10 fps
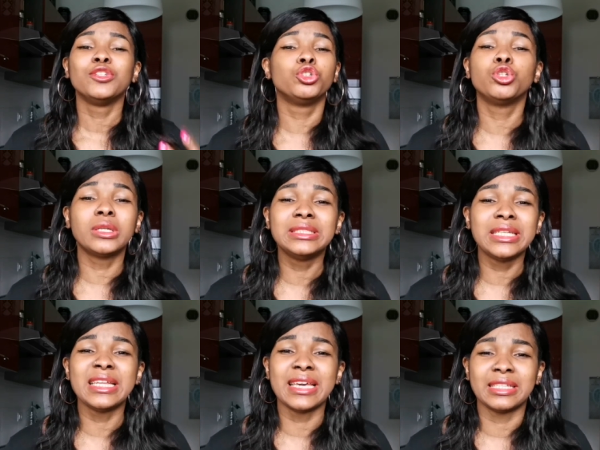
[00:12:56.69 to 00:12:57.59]
You
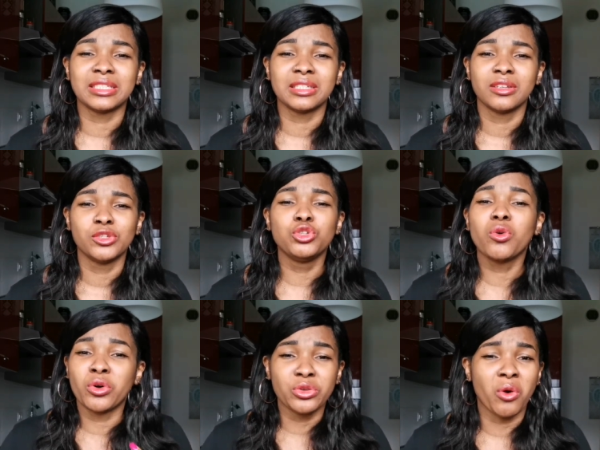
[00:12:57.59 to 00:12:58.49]
don't need it.
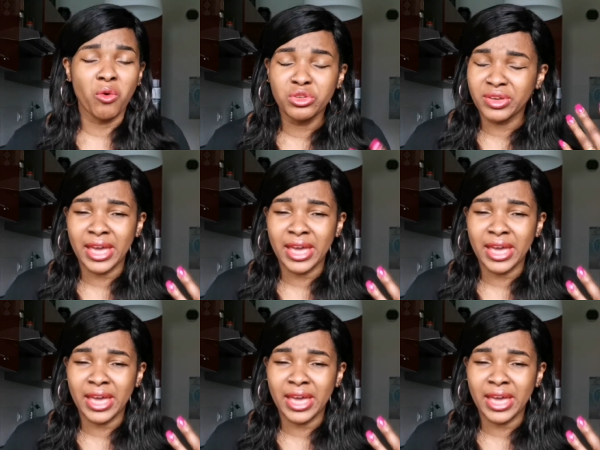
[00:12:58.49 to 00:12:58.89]
You on your own,